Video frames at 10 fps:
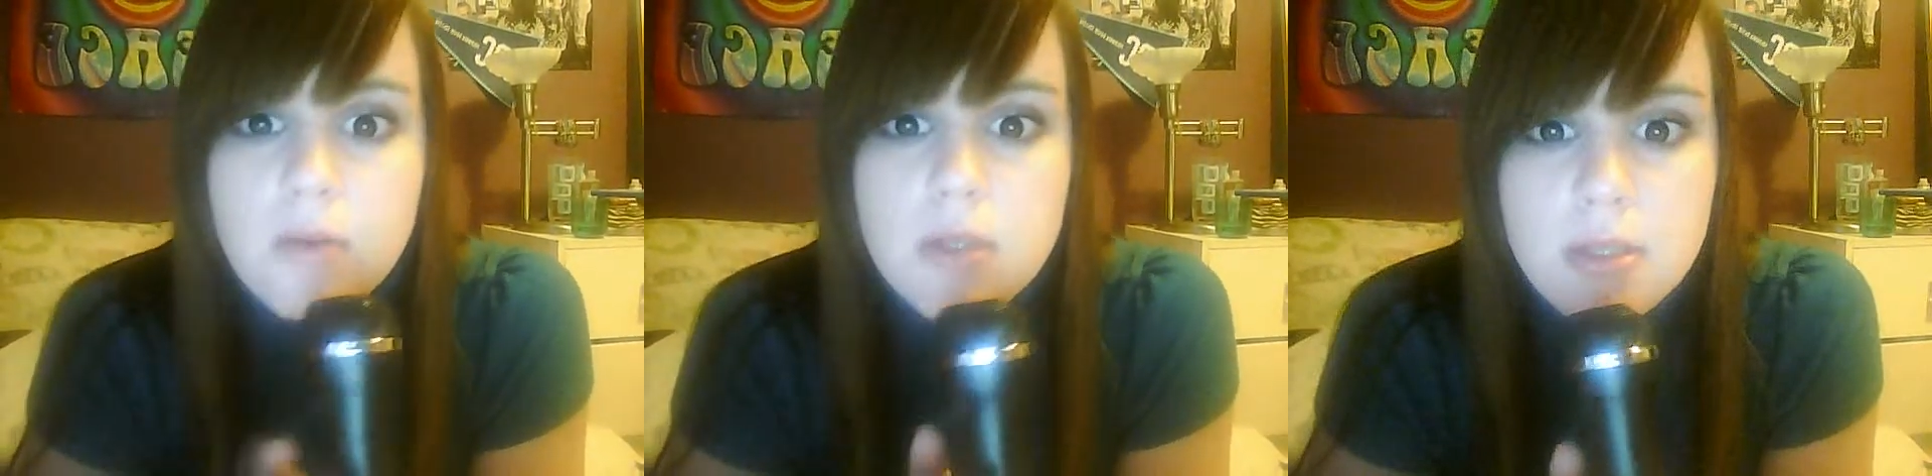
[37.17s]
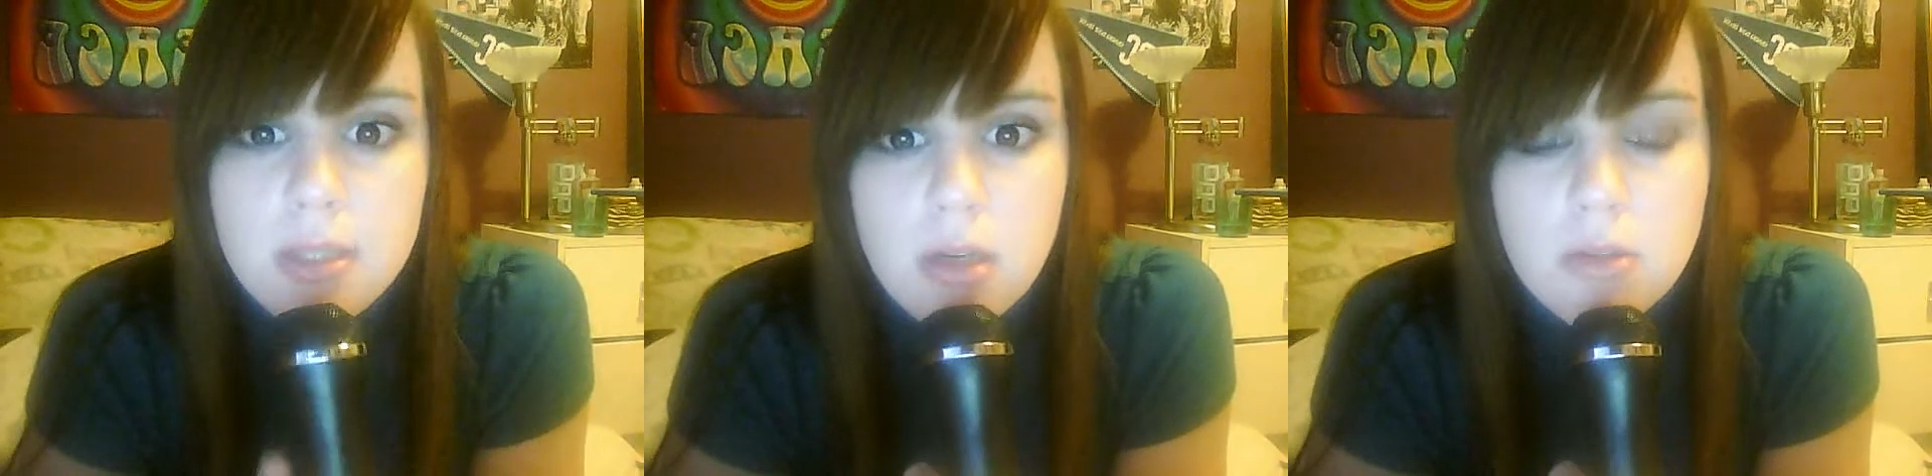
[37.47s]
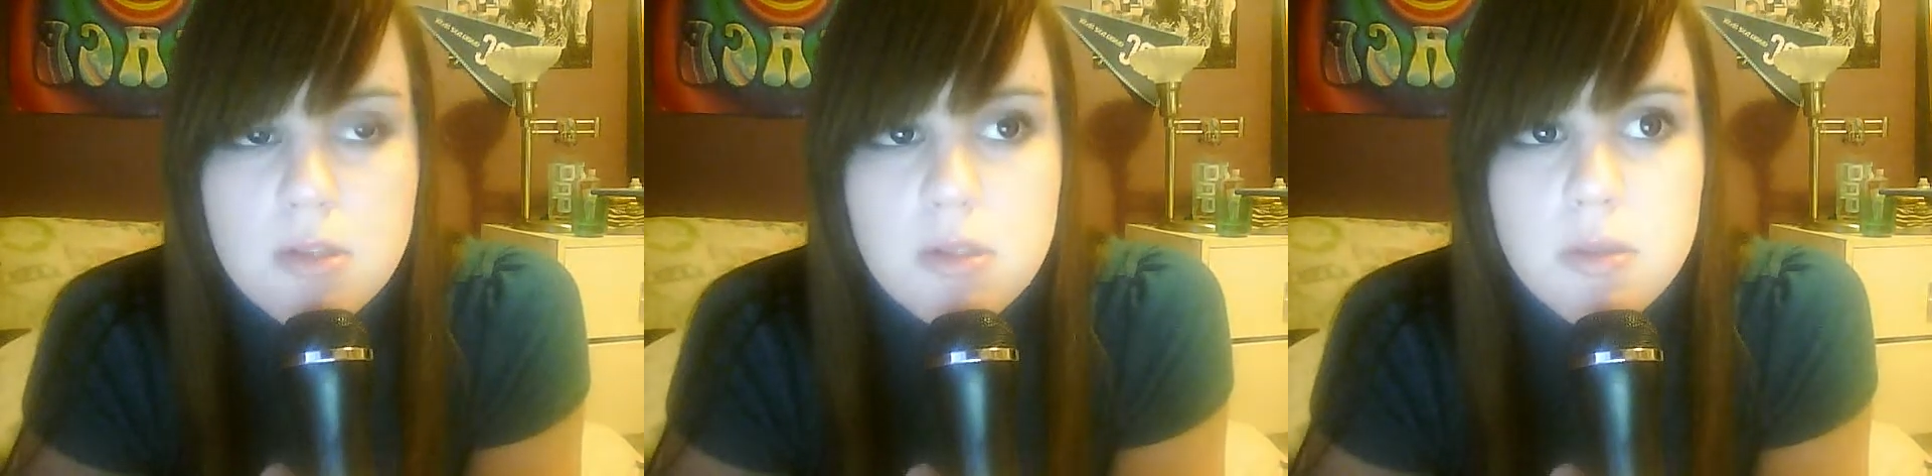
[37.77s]
was until
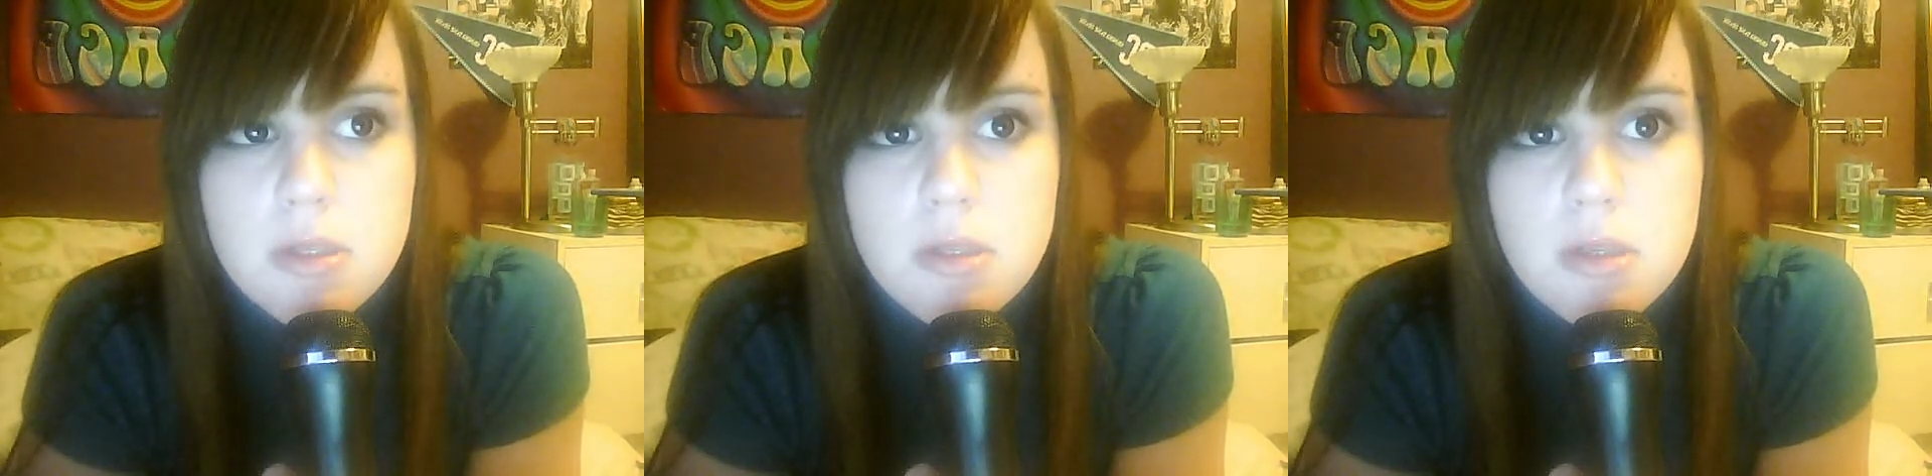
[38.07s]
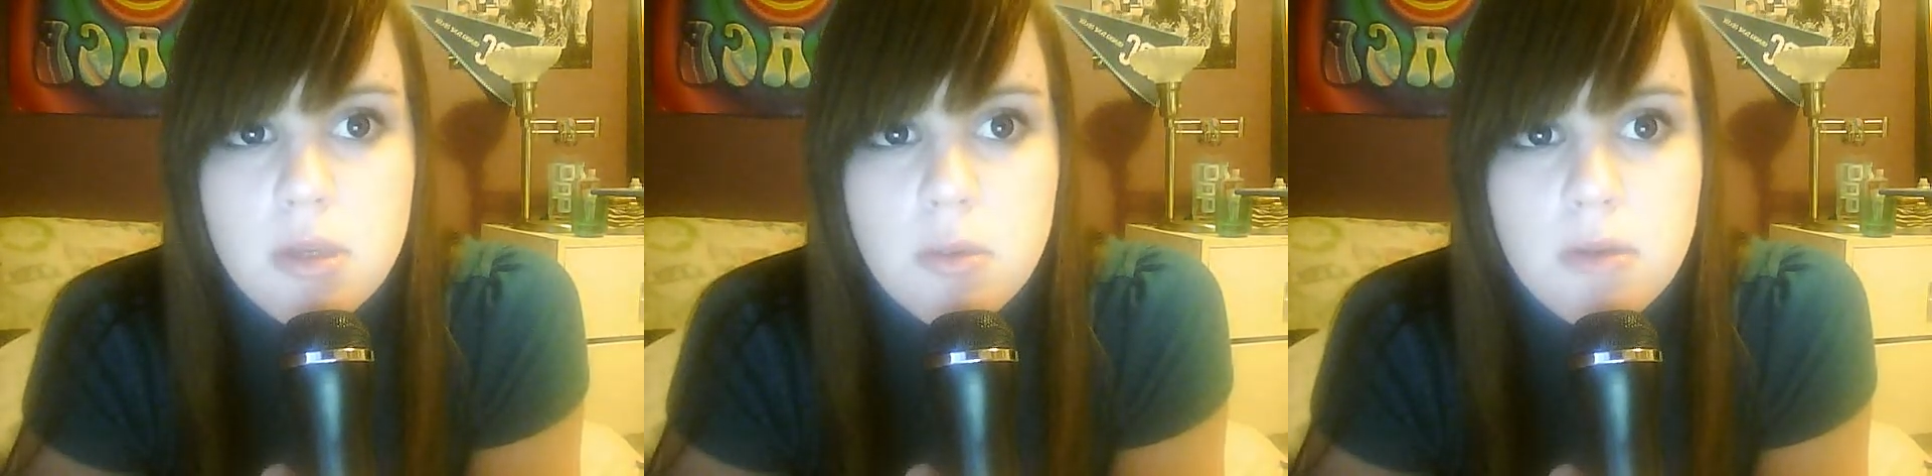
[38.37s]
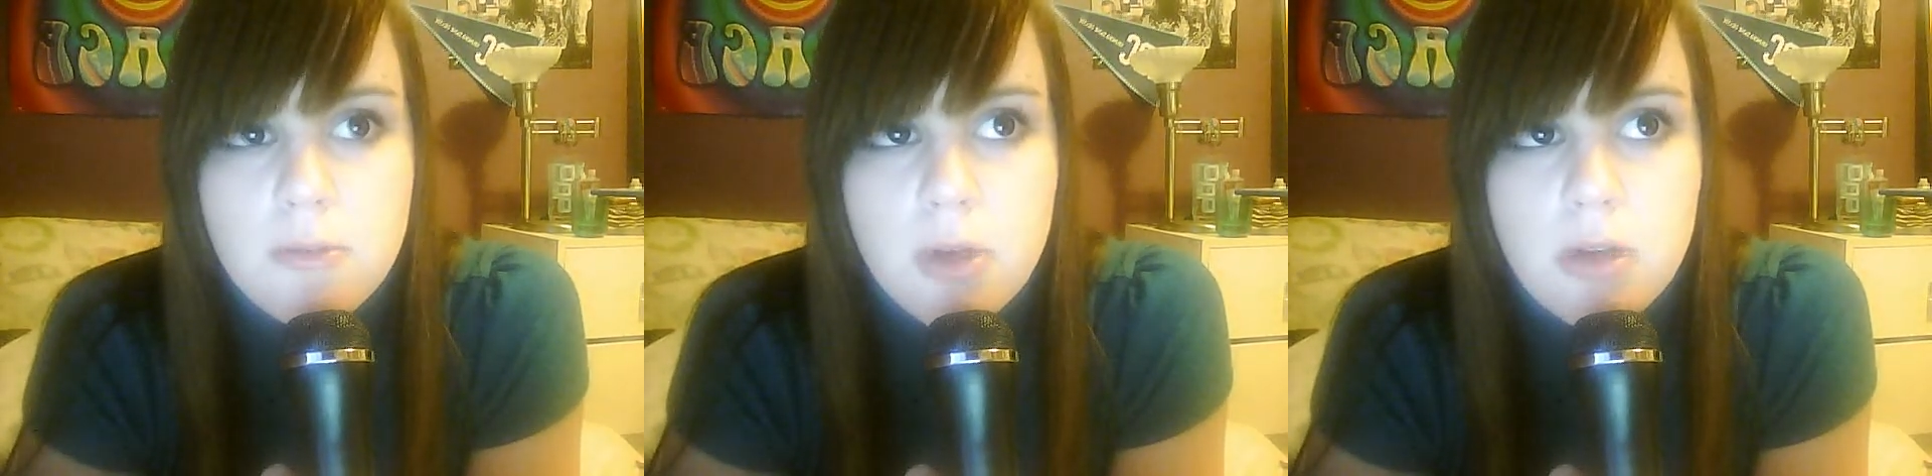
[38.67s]
just recently when
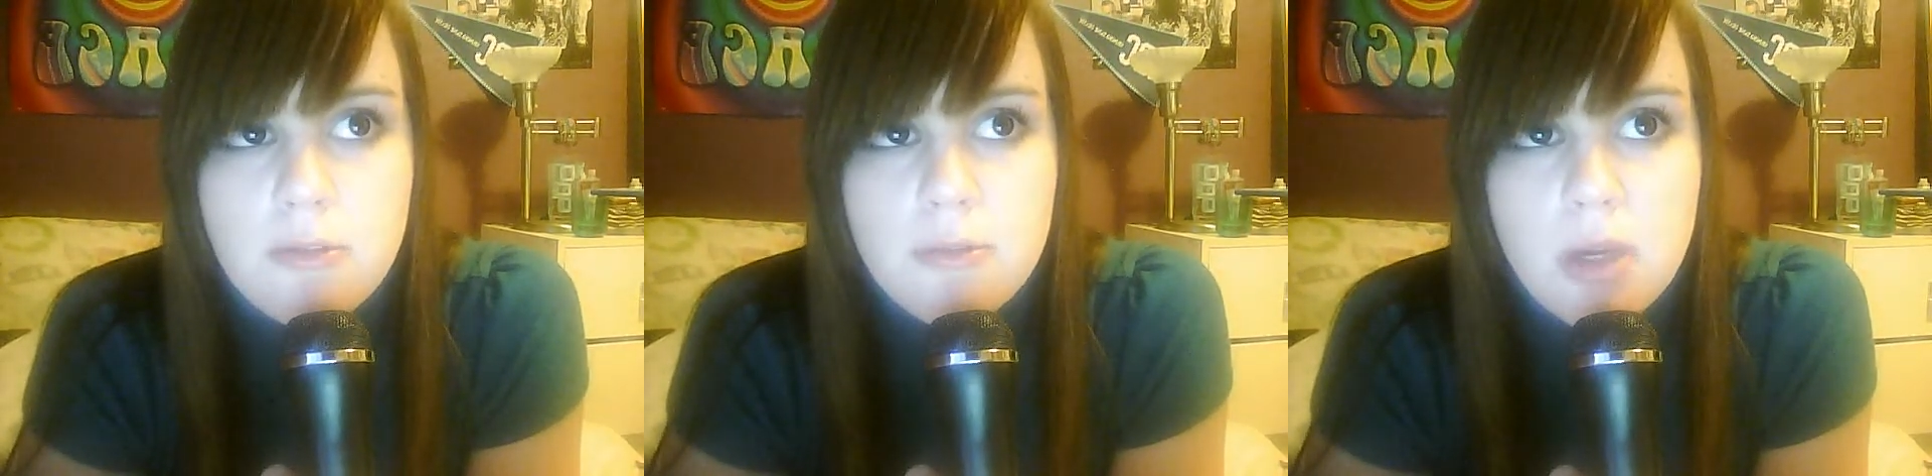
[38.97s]
a friend of